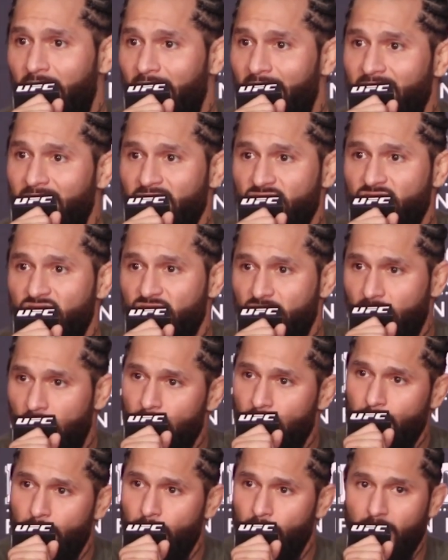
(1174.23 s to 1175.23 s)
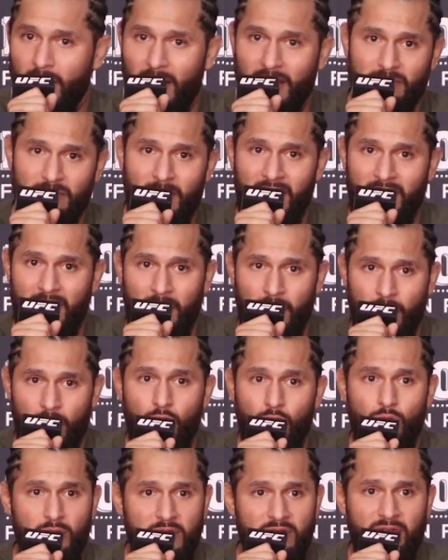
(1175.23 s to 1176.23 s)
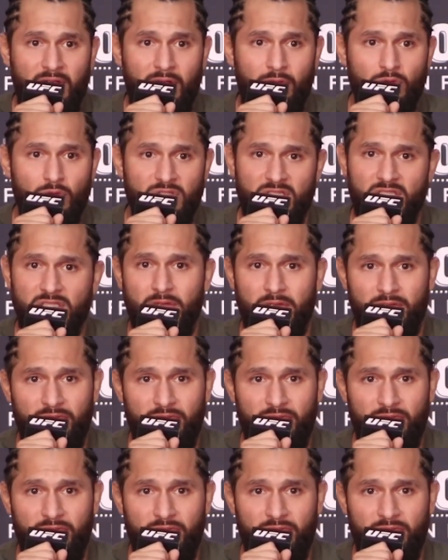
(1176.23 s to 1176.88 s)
That guy's a stud, bro. You guys might not know who Eve Edwards is.